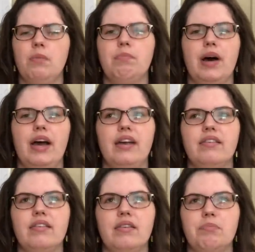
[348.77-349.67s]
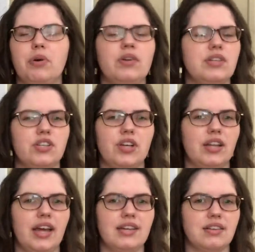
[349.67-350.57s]
but Percy
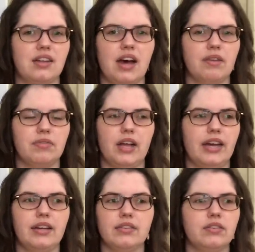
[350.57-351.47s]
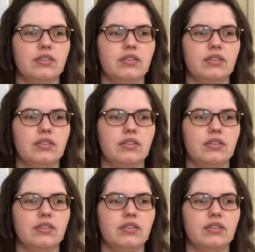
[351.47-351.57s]
Shelley has a lot of like